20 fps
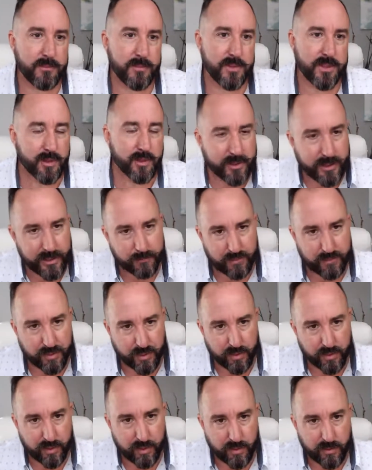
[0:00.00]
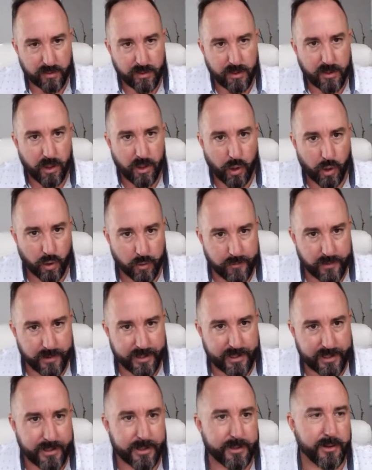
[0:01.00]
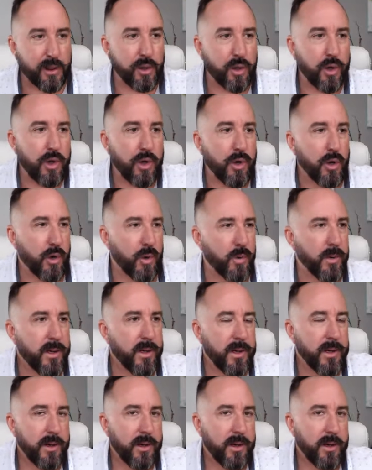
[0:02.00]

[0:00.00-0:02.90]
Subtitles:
So keep your overhead low,